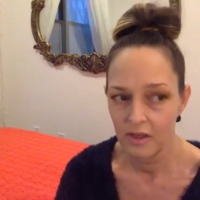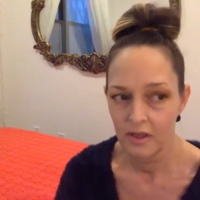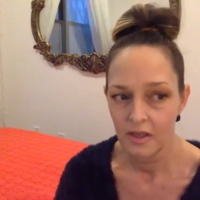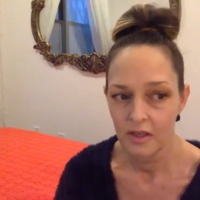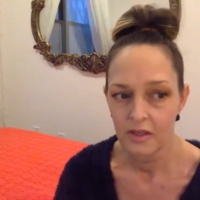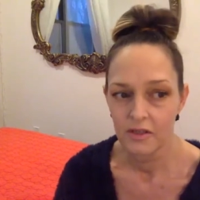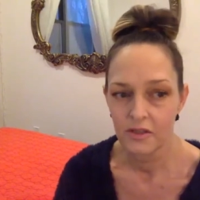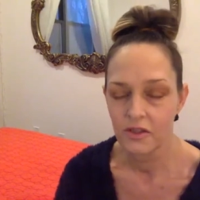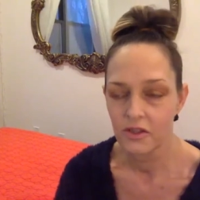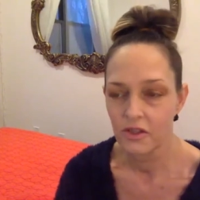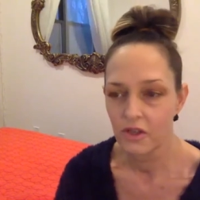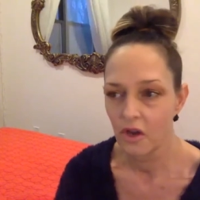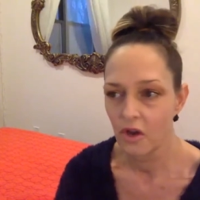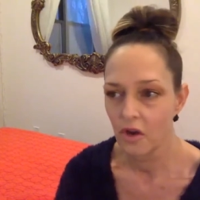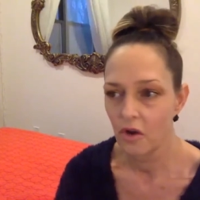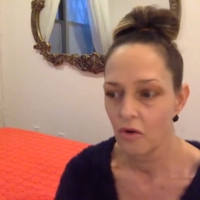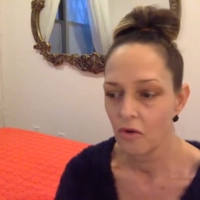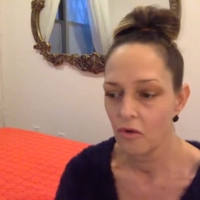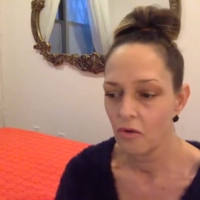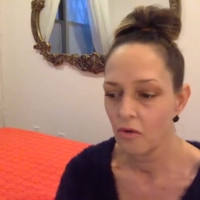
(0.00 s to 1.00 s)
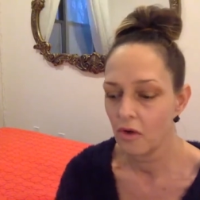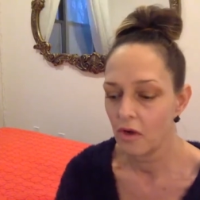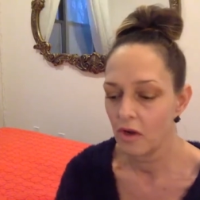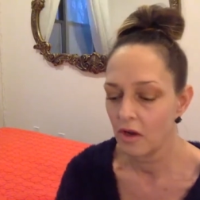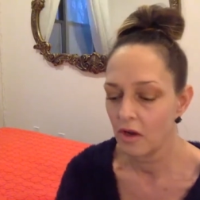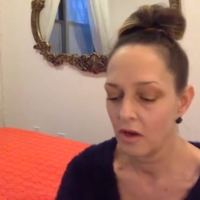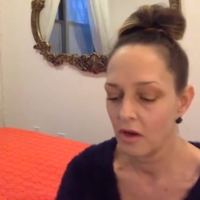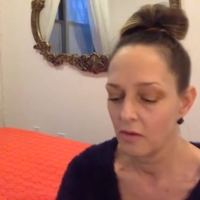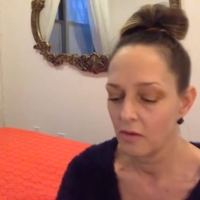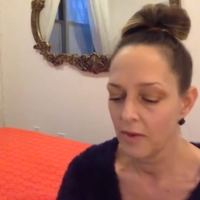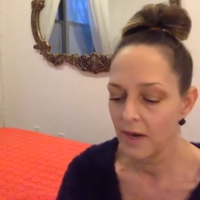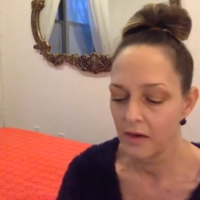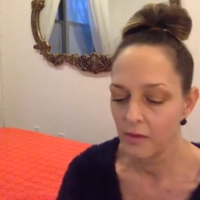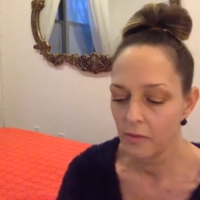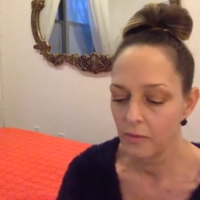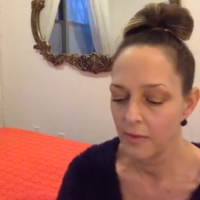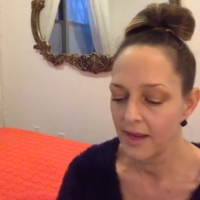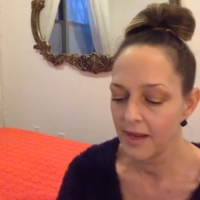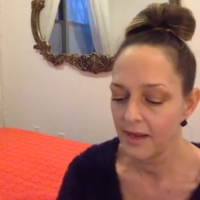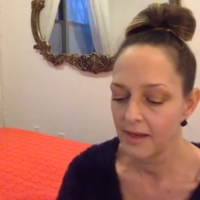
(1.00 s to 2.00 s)
So right
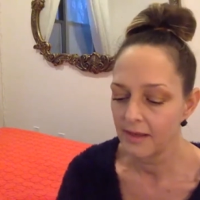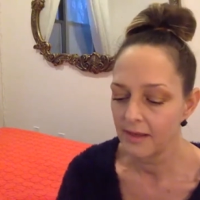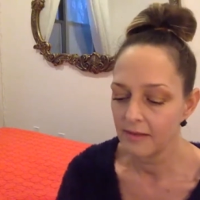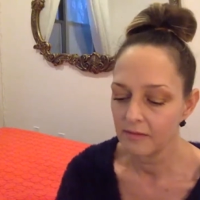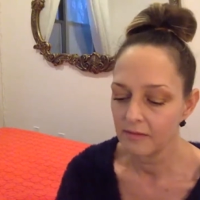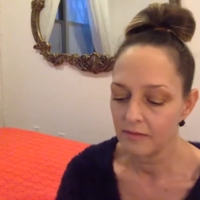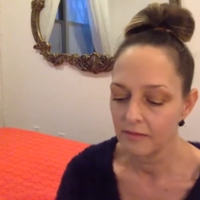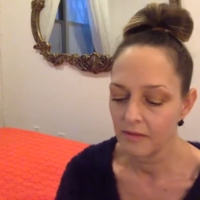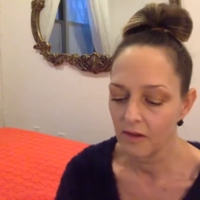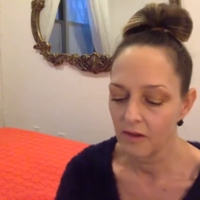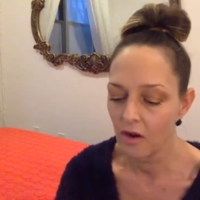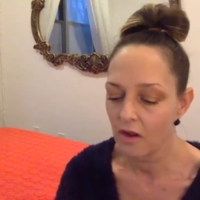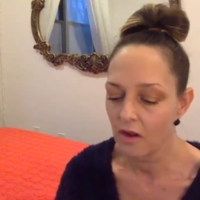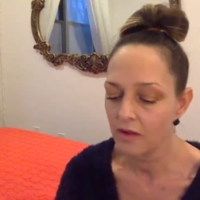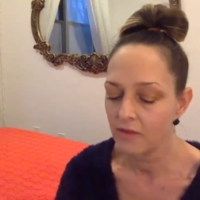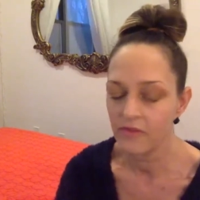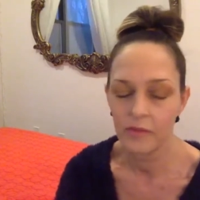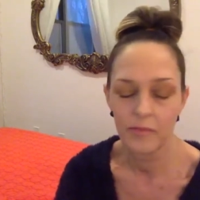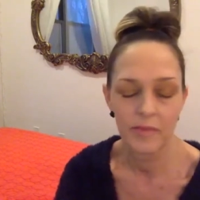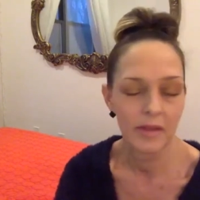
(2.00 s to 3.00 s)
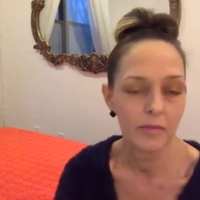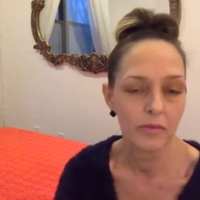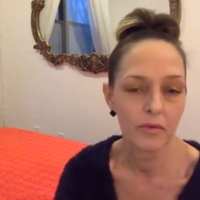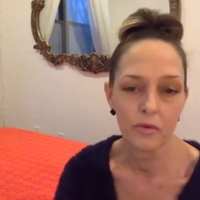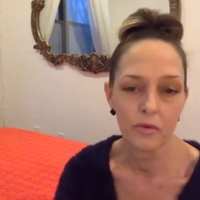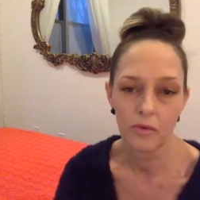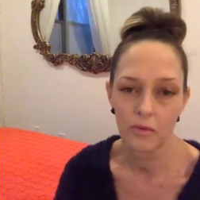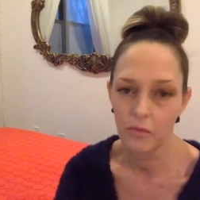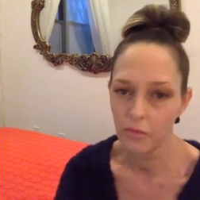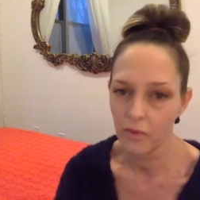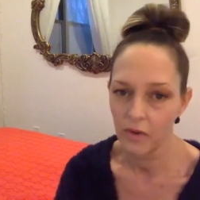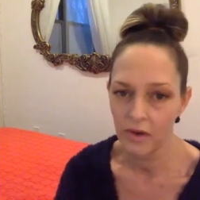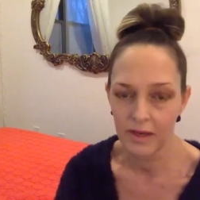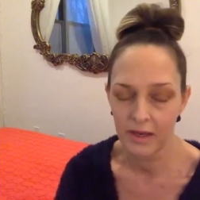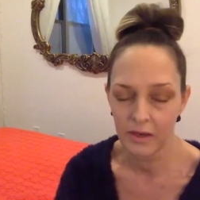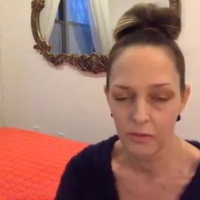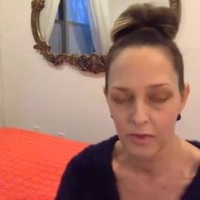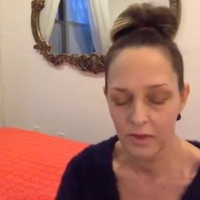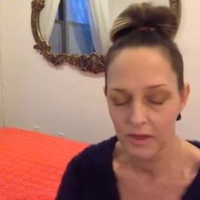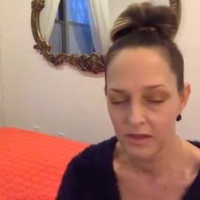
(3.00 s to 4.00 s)
away, all of the people who are
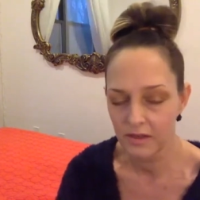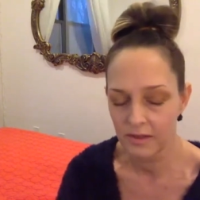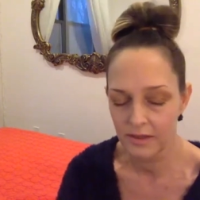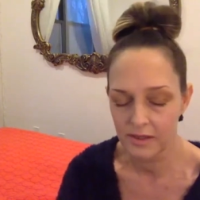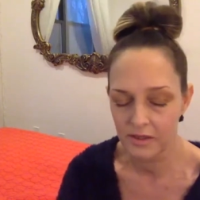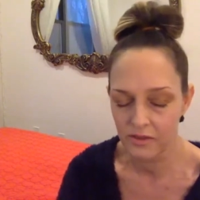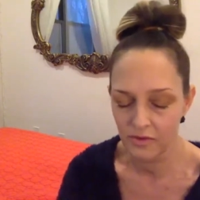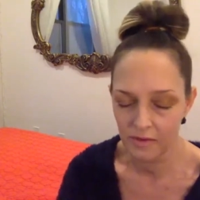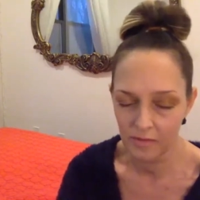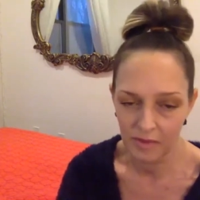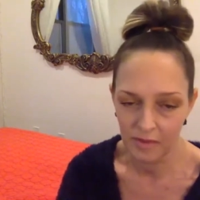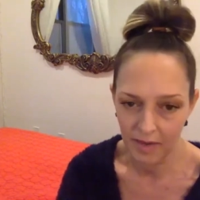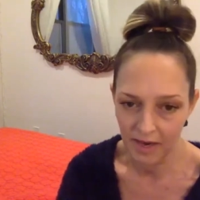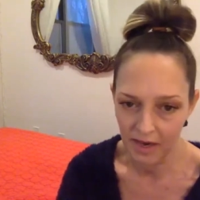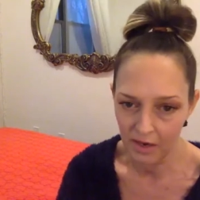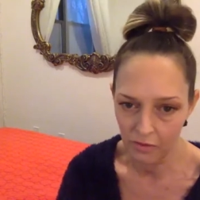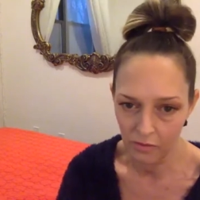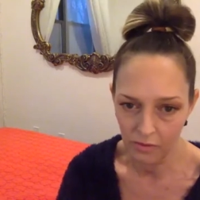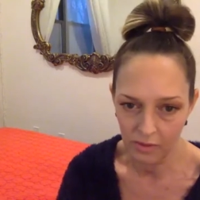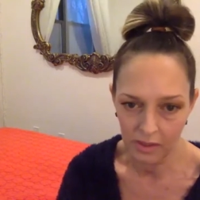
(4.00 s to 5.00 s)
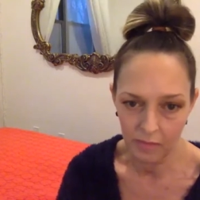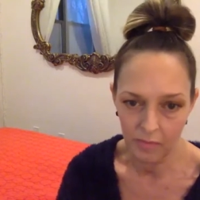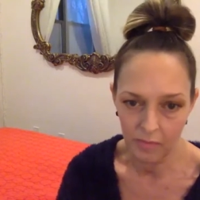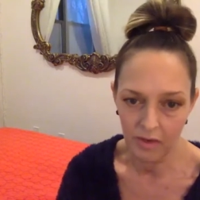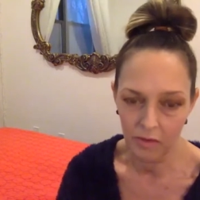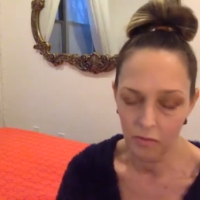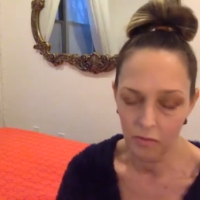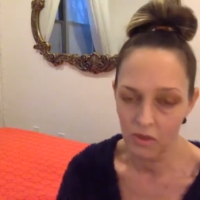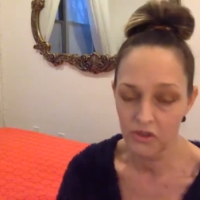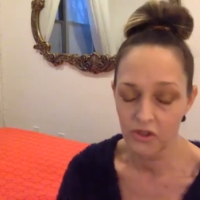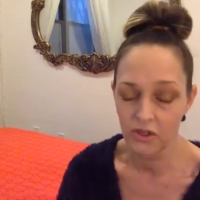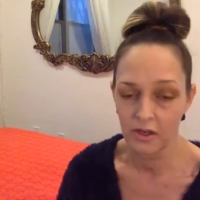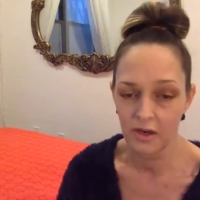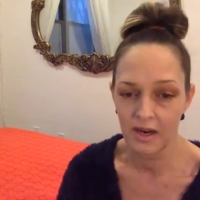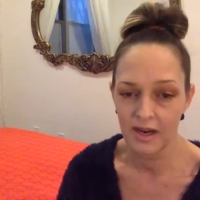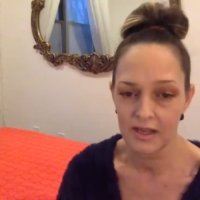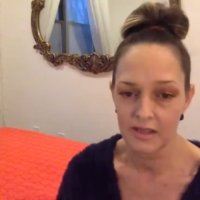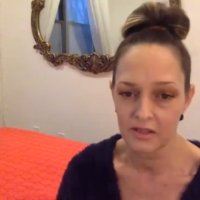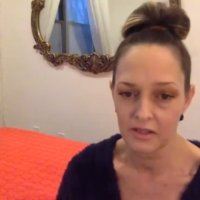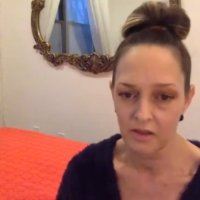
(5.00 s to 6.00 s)
working were extremely paranoid about washing our
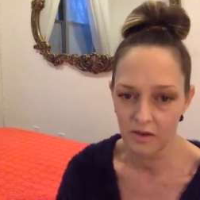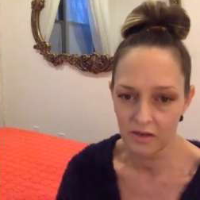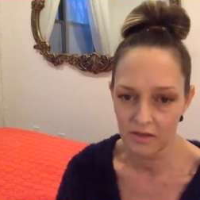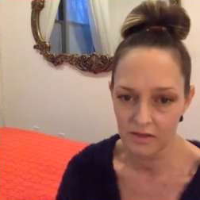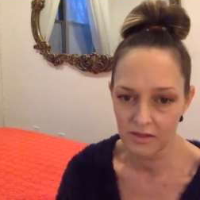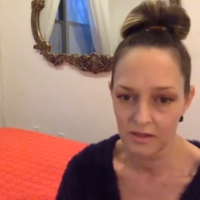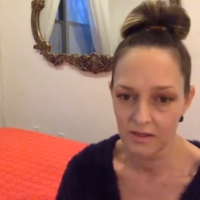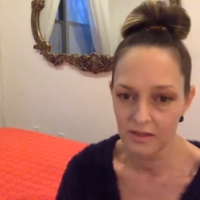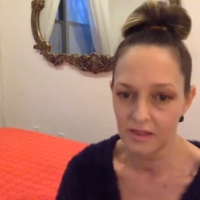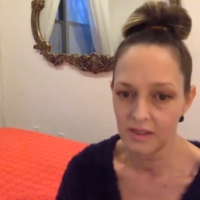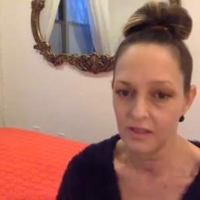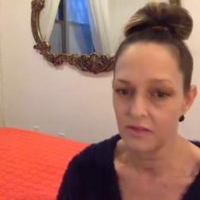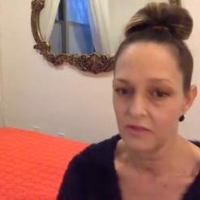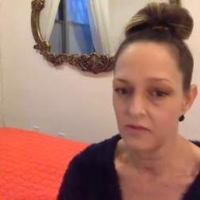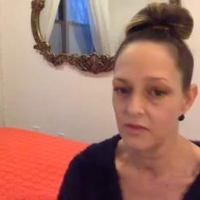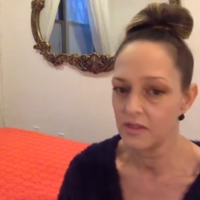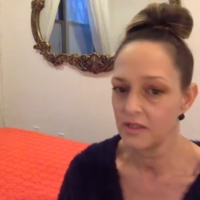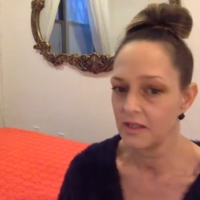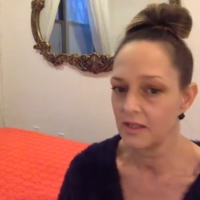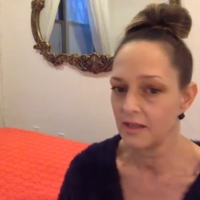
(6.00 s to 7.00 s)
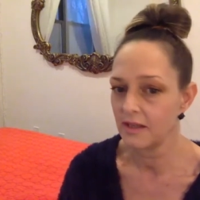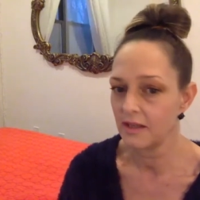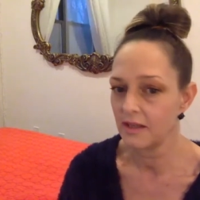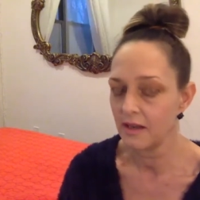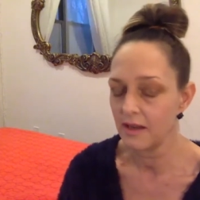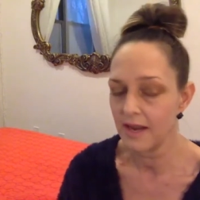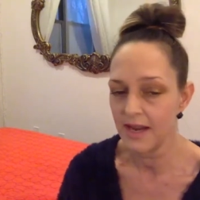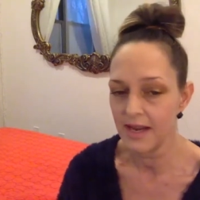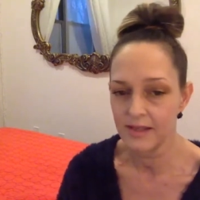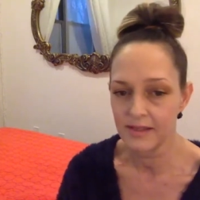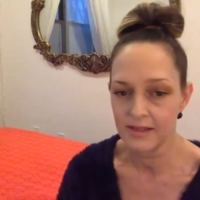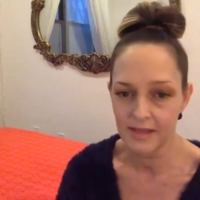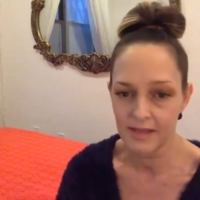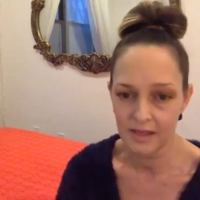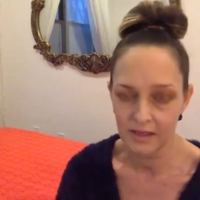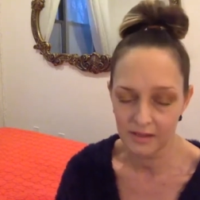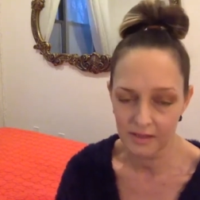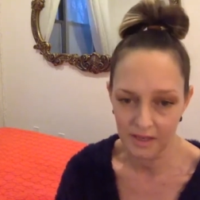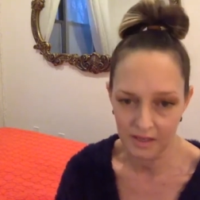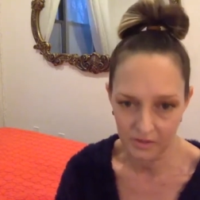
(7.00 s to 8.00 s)
hands constantly, using hand
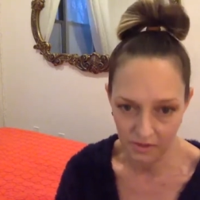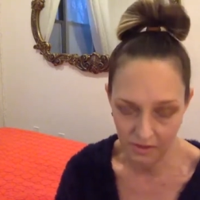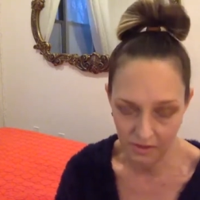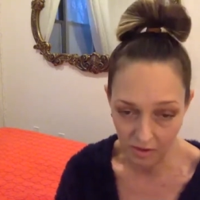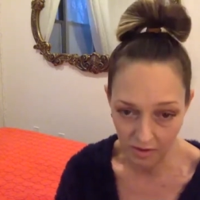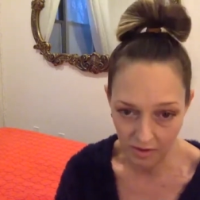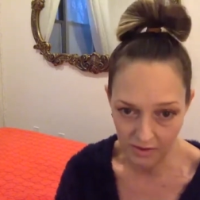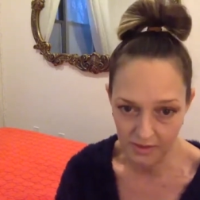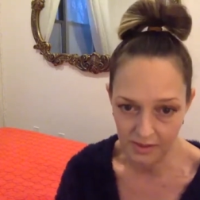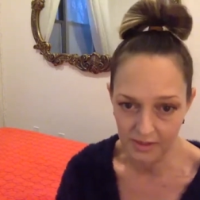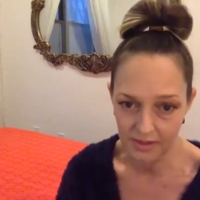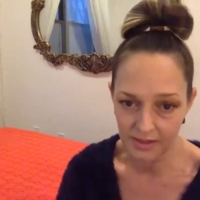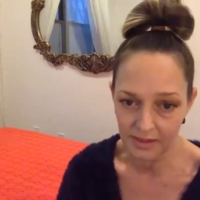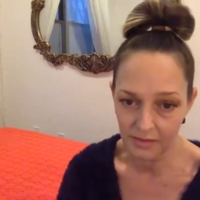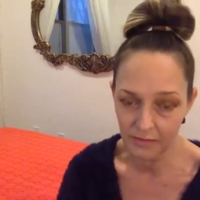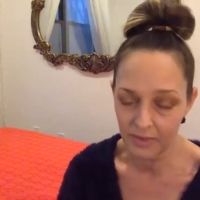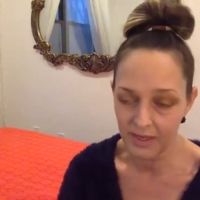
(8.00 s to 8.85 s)
sanitizer constantly.